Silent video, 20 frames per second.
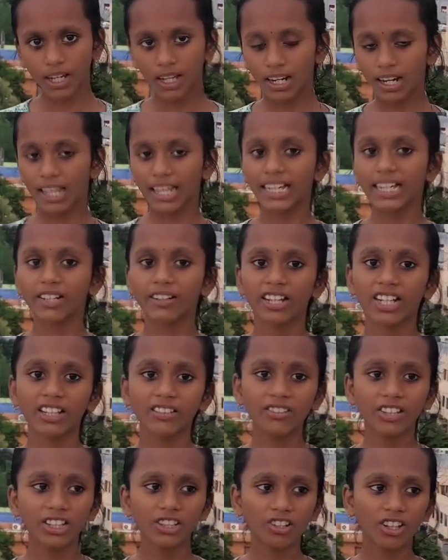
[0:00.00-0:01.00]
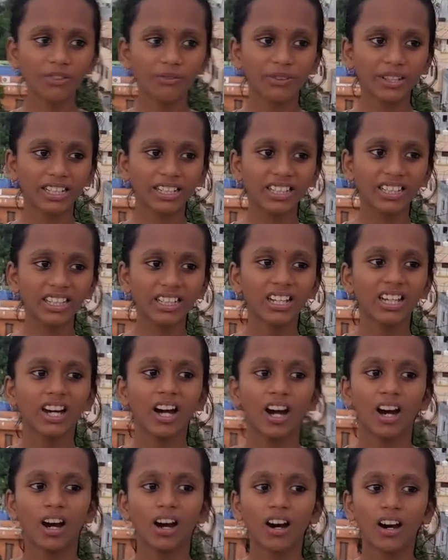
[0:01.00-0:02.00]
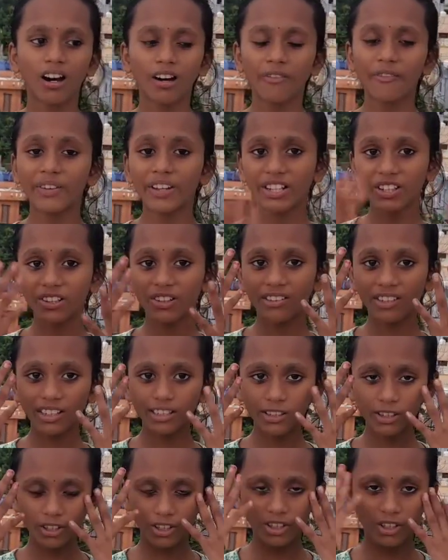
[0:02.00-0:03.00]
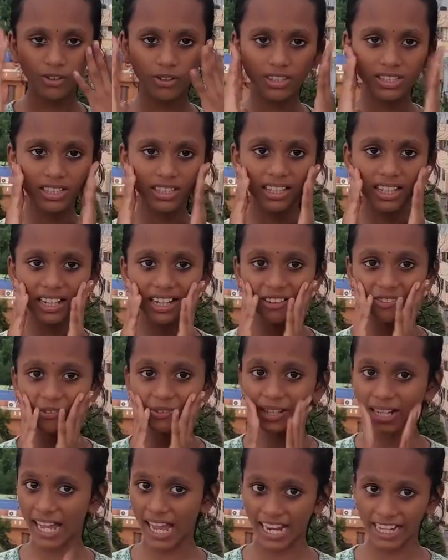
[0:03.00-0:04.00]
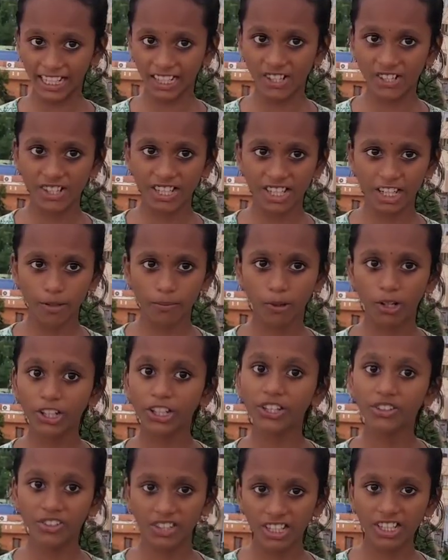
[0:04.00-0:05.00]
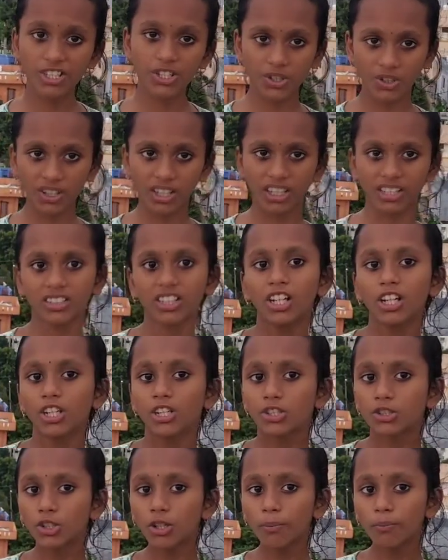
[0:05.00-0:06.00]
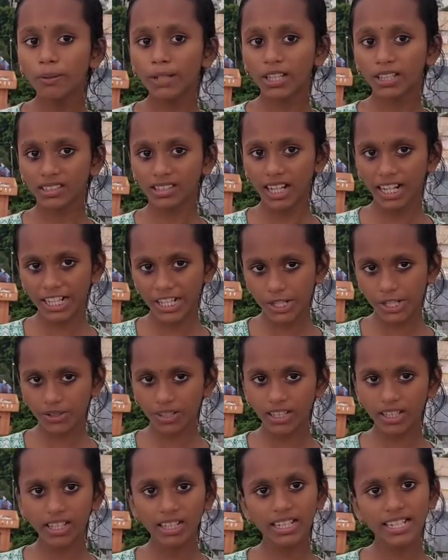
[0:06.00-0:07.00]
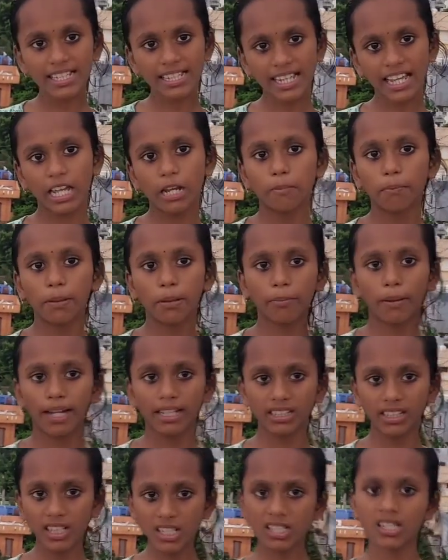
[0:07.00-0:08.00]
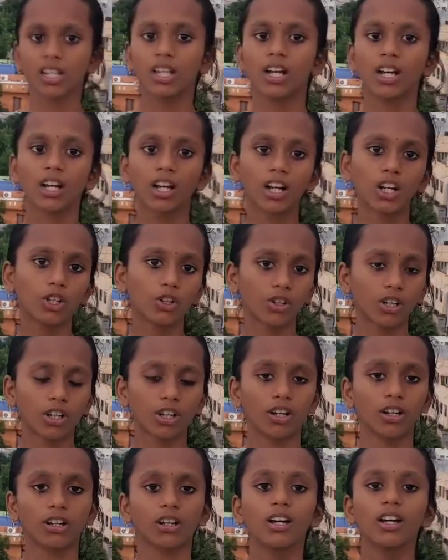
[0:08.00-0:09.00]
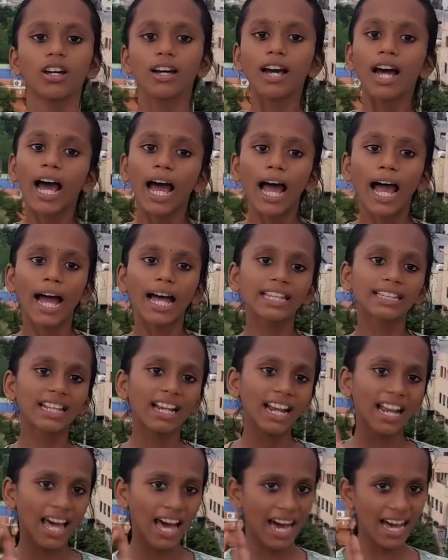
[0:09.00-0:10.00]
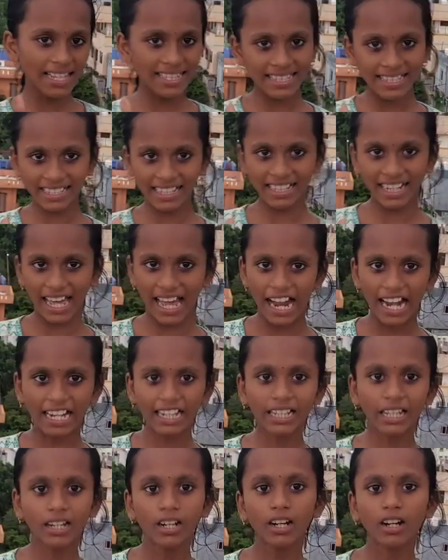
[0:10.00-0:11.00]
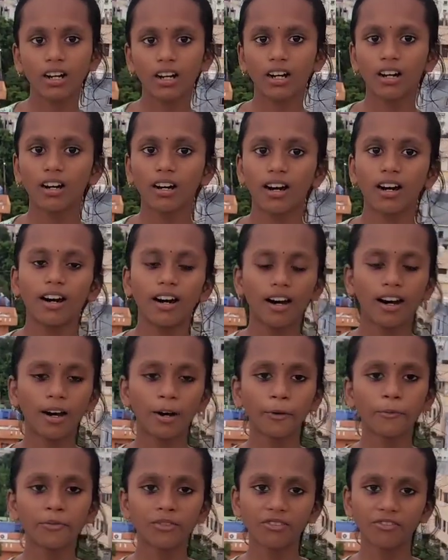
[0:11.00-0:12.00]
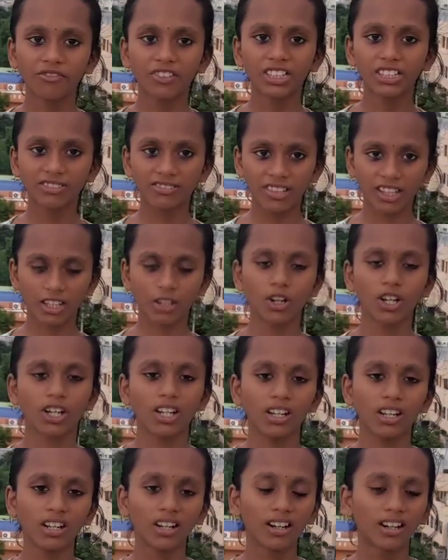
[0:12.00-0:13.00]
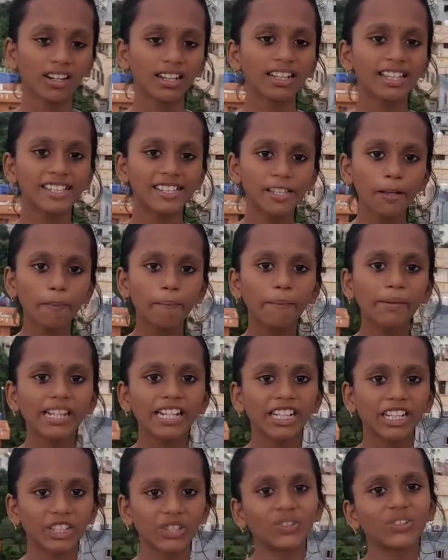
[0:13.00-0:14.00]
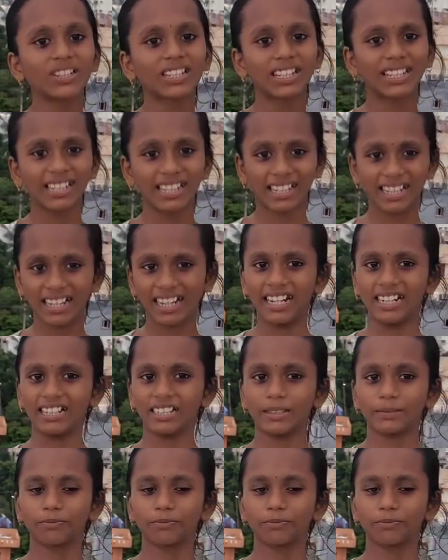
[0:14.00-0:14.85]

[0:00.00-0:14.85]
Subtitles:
Like whenever you are when you are losing every energy in your body, you need sugar. So that sugar is helped by this glucagon. And the last gland, which we are going to learn, is the pituitary gland.